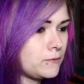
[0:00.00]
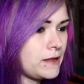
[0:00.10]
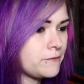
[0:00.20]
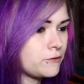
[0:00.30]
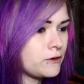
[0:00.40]

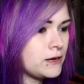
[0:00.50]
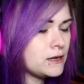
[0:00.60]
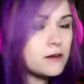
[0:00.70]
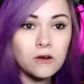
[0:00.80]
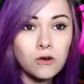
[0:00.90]
Wait for
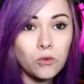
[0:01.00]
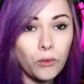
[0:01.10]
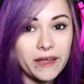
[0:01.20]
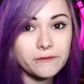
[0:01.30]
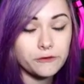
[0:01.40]
it.
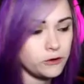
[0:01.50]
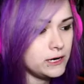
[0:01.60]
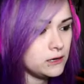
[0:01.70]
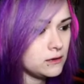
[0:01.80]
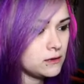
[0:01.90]
Wait for
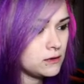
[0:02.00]
it.